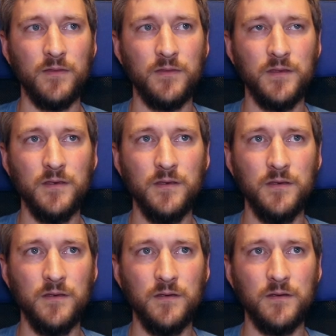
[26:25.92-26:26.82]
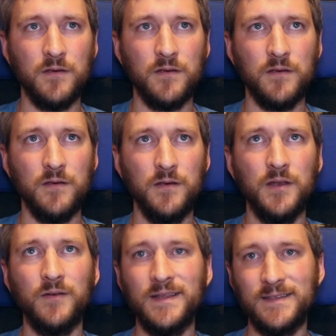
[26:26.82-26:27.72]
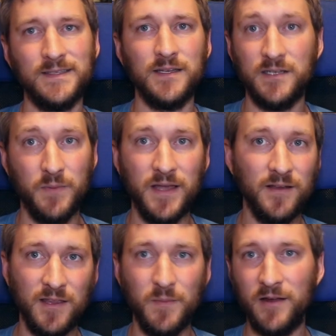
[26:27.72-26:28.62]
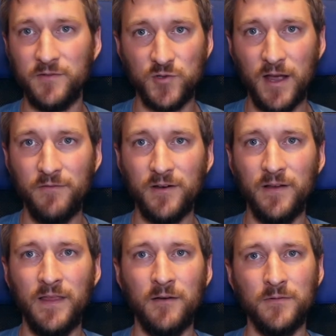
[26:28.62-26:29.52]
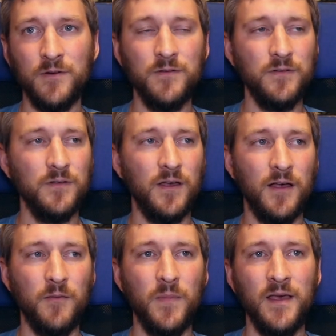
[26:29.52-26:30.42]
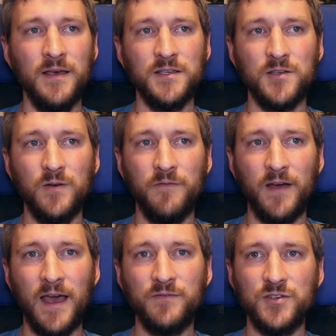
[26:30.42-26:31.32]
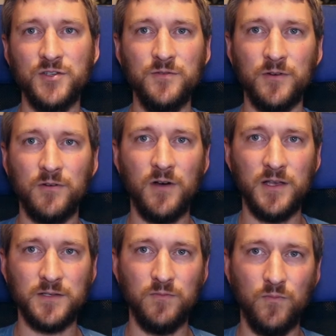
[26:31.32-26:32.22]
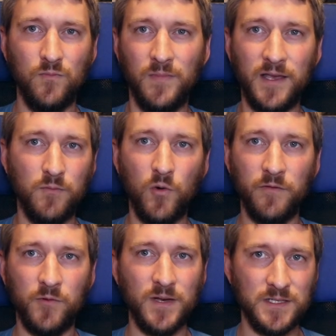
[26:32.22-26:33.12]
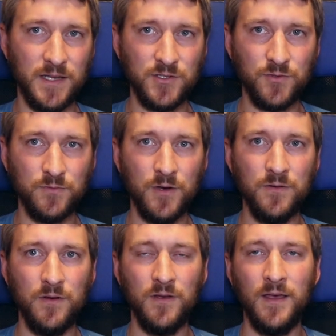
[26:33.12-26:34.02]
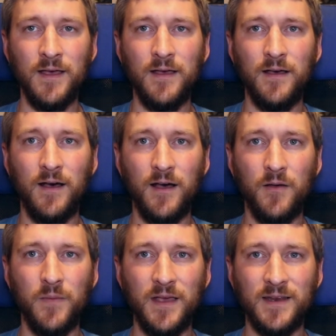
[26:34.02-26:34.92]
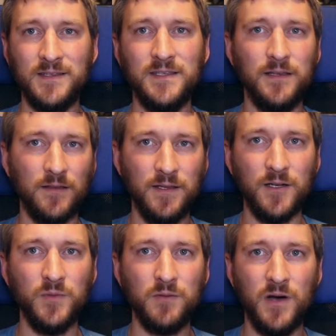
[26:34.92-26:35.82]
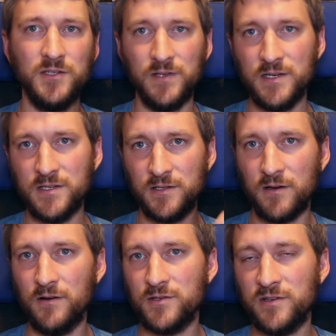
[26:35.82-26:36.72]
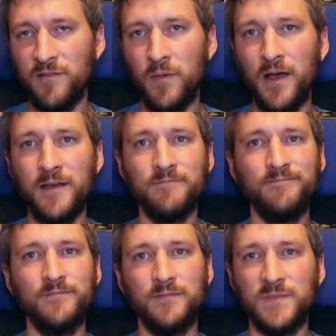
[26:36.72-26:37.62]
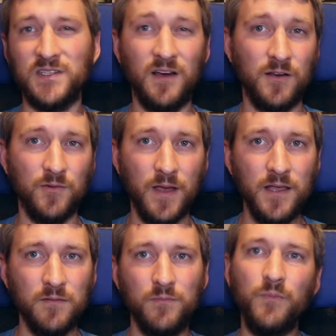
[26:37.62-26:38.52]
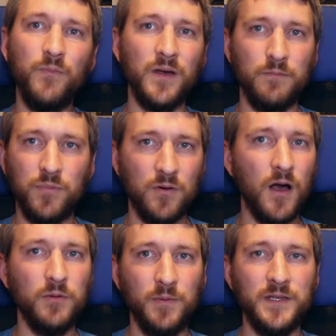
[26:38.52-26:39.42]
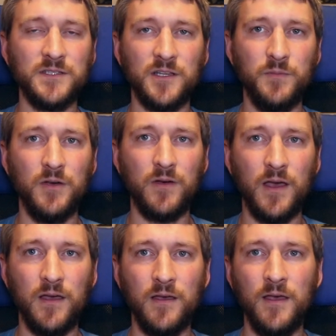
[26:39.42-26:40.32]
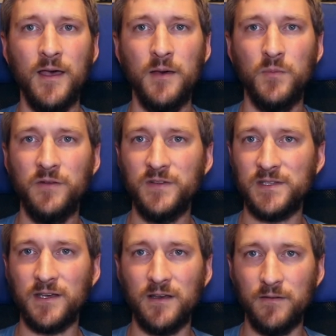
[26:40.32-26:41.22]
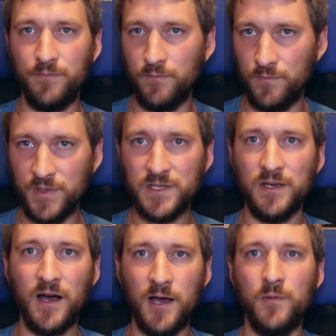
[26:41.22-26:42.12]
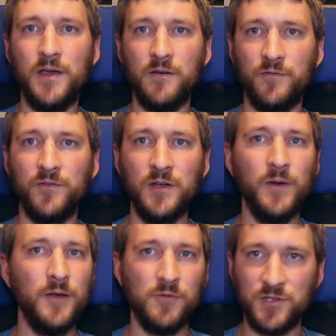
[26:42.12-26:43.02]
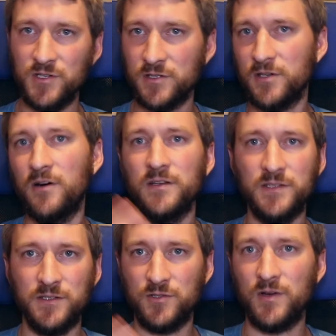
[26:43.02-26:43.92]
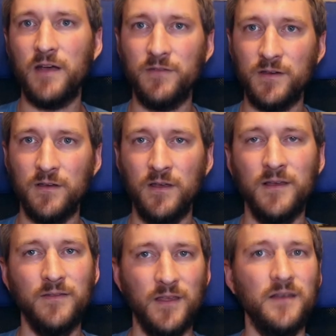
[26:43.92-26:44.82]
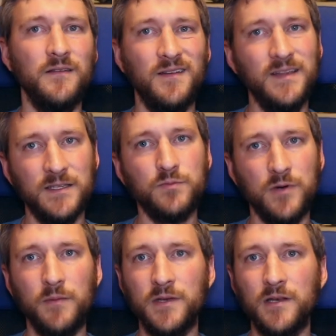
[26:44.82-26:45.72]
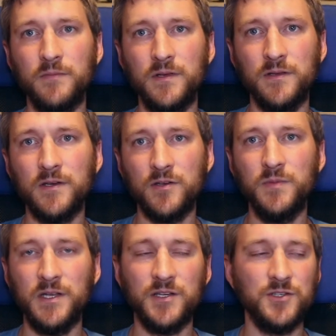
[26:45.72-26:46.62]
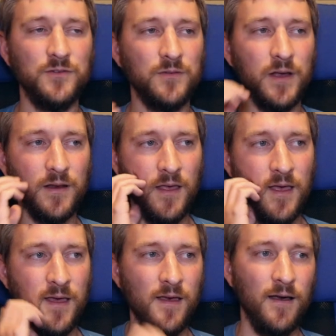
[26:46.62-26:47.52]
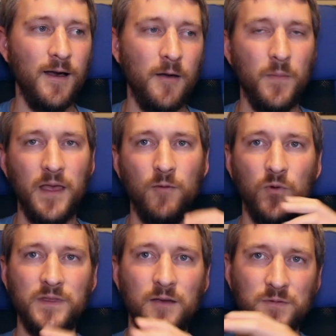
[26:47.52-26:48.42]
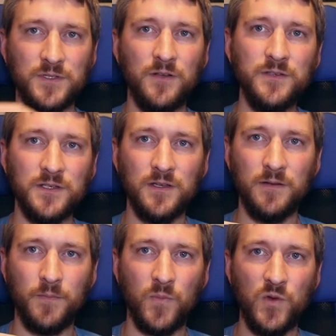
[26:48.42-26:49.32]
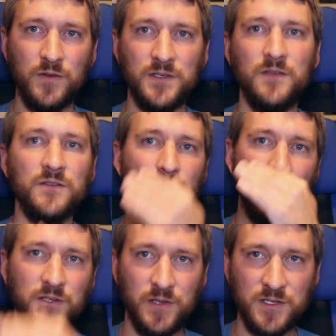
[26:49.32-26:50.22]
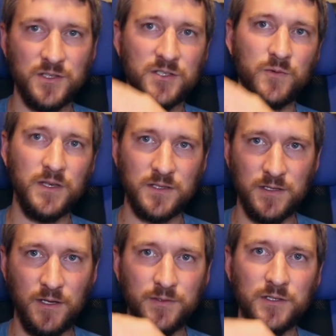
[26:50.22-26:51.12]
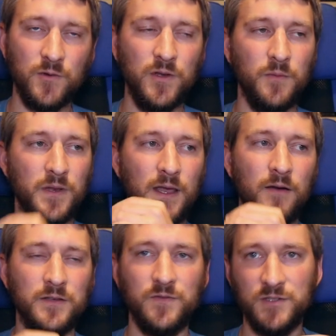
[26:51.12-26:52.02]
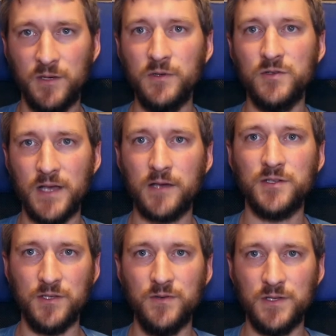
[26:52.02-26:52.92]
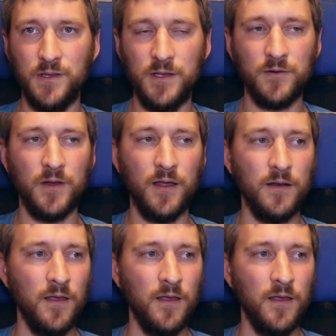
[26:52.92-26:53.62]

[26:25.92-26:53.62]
It's going to depend on the amount of traffic on that road. So if I have to shoot across like more of a residential road, and I see a little bit of modulation as cars drive by, it's not great, but probably it's going to be okay. But if it's like a busy highway or freeway where it's just constant traffic, then it could be an issue, right? And what that results in, when you see those modulation swings, the deltas going up and down, is for someone who's actually using the internet,